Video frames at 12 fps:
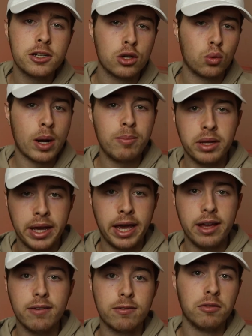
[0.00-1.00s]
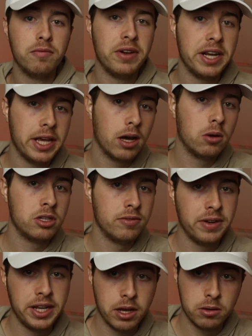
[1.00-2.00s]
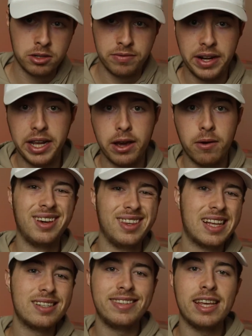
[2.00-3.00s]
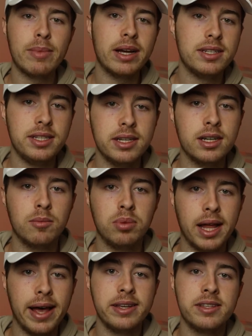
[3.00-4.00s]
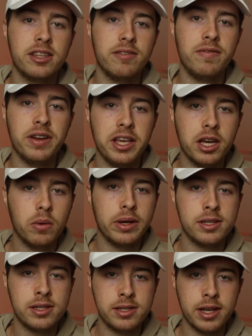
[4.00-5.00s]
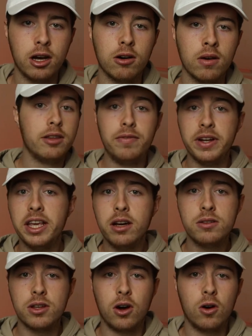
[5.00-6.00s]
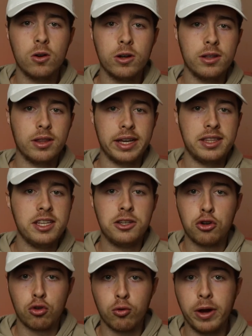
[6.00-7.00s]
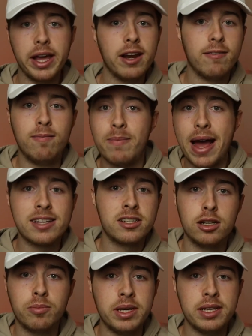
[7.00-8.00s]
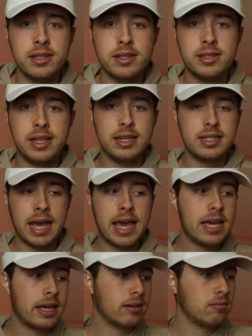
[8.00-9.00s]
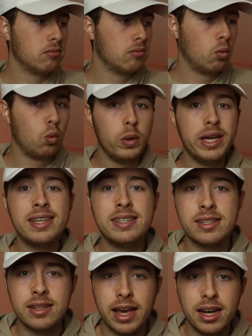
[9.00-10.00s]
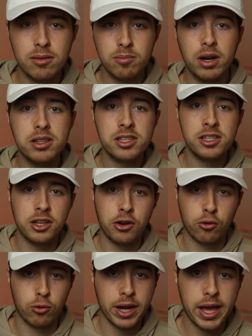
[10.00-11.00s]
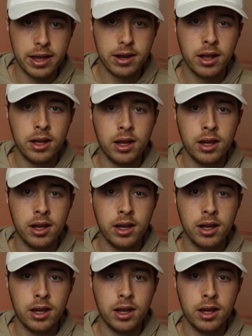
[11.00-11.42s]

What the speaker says: to replicate from video to video to video. And that same idea applies to the video itself. The videos aren't like these creative masterpieces that take weeks and months to create.